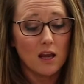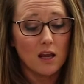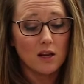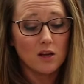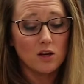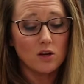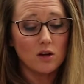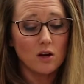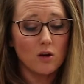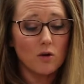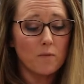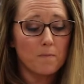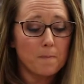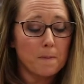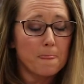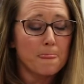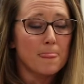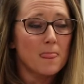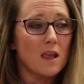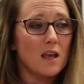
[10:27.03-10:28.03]
you know,
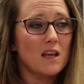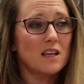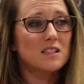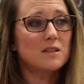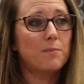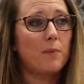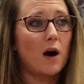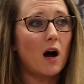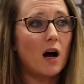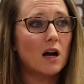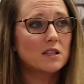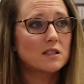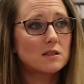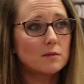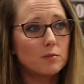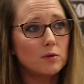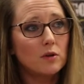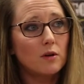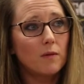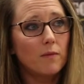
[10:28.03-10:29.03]
it's
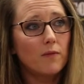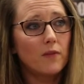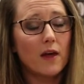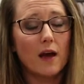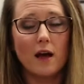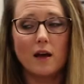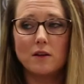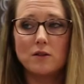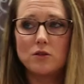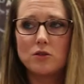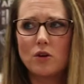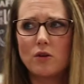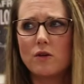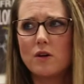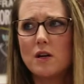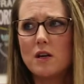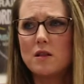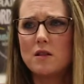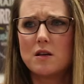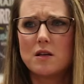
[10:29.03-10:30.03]
possible that
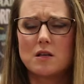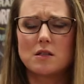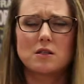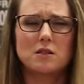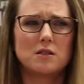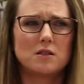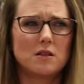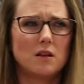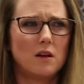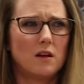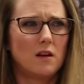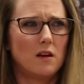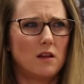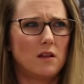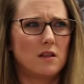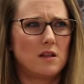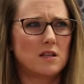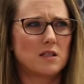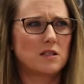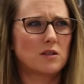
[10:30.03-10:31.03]
during
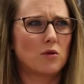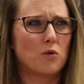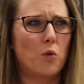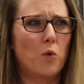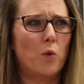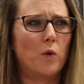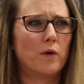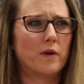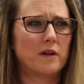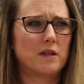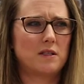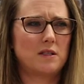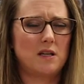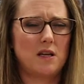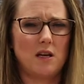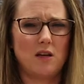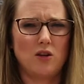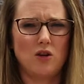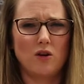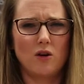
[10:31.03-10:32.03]
this
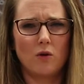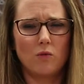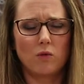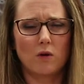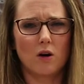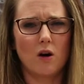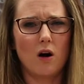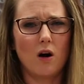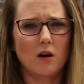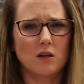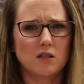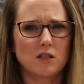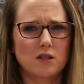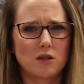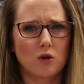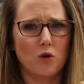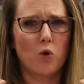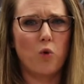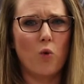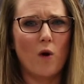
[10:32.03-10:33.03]
quarantine, you know, we're all
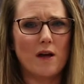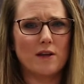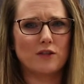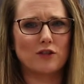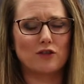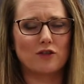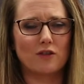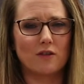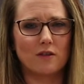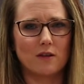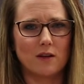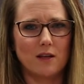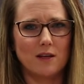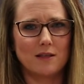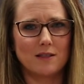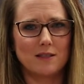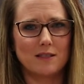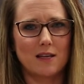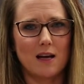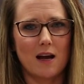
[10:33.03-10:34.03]
sequestered
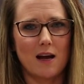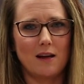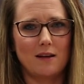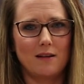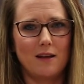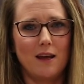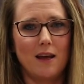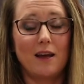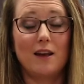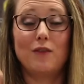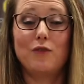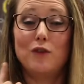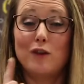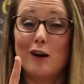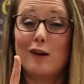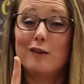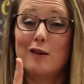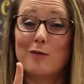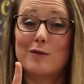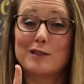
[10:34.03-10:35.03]
inside. And if you
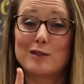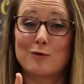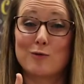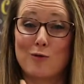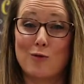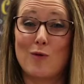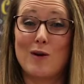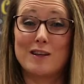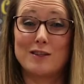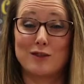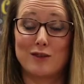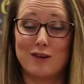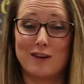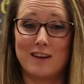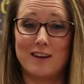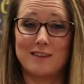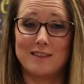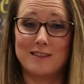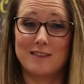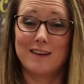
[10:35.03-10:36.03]
don't know what sequestered
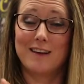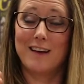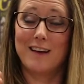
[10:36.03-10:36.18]
is,